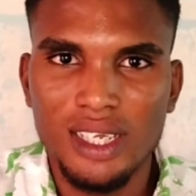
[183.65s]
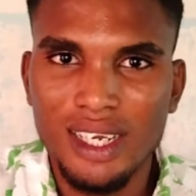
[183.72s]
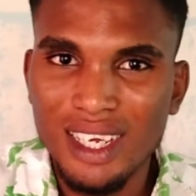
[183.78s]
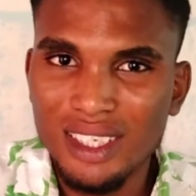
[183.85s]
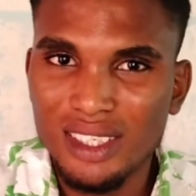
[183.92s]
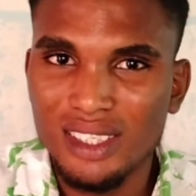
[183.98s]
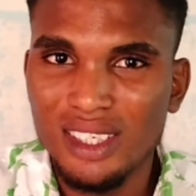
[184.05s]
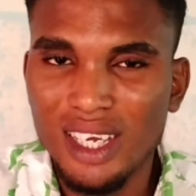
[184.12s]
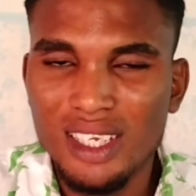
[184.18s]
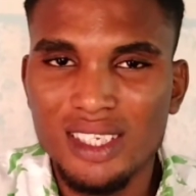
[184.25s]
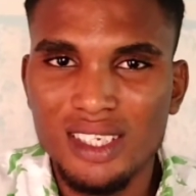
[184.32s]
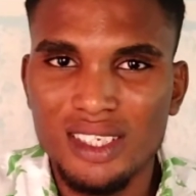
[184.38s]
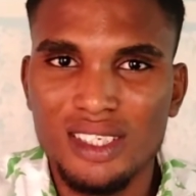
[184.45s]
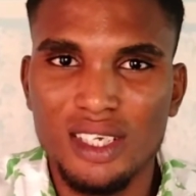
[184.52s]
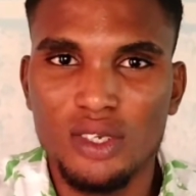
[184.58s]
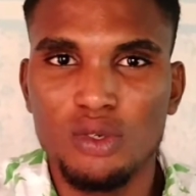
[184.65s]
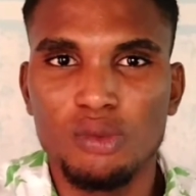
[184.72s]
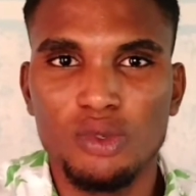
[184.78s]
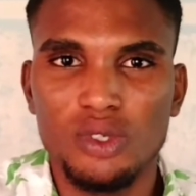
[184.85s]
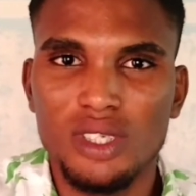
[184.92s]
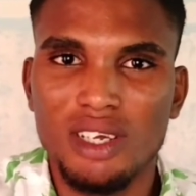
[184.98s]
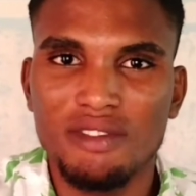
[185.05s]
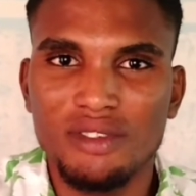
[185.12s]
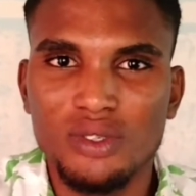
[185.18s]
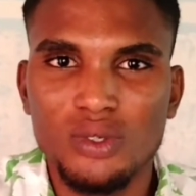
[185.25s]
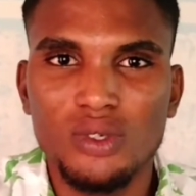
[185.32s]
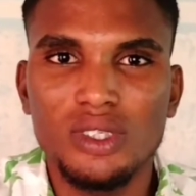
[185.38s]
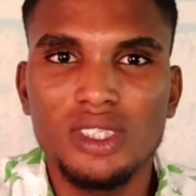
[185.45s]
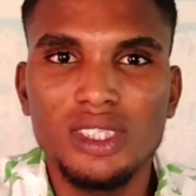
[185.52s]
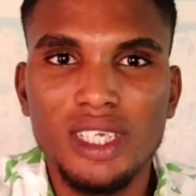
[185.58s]
That's in that 6th year you must have
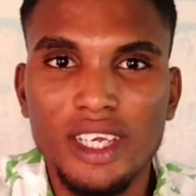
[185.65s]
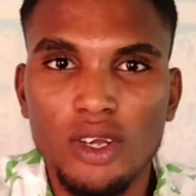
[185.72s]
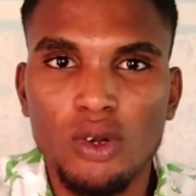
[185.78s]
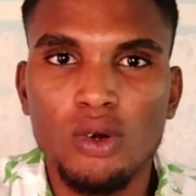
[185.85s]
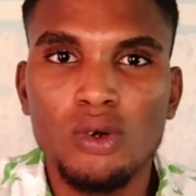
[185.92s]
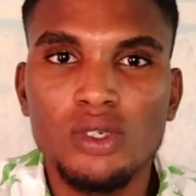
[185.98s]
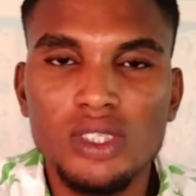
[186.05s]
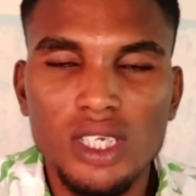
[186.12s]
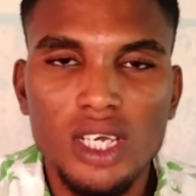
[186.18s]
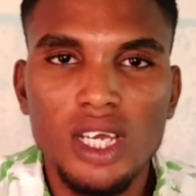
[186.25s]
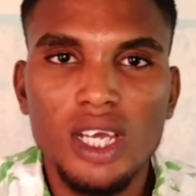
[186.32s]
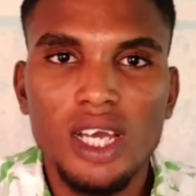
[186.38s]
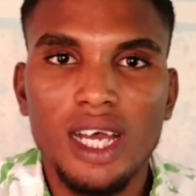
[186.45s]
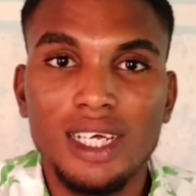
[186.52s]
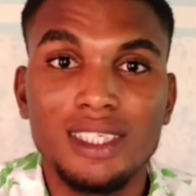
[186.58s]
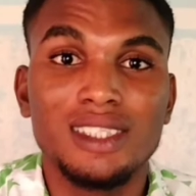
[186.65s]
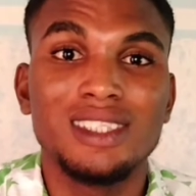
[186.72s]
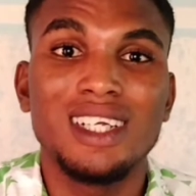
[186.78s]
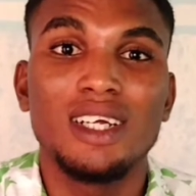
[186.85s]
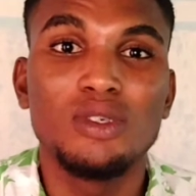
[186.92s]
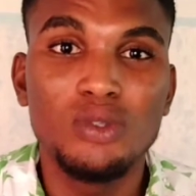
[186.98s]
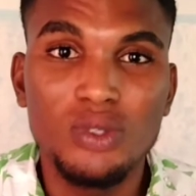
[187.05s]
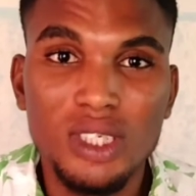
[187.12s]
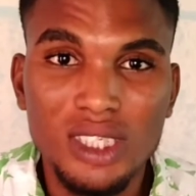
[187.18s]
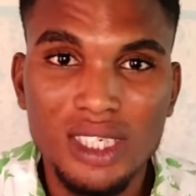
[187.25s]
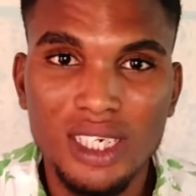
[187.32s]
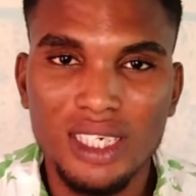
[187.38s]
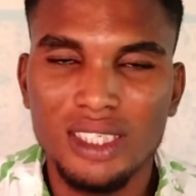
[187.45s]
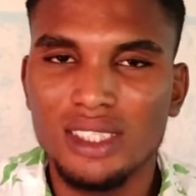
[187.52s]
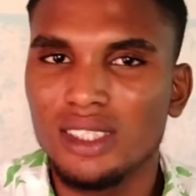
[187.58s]
studied a course and
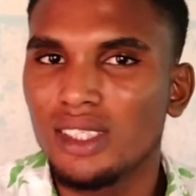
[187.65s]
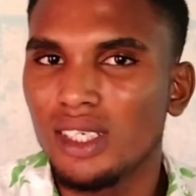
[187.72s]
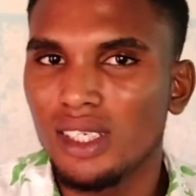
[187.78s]
graduated.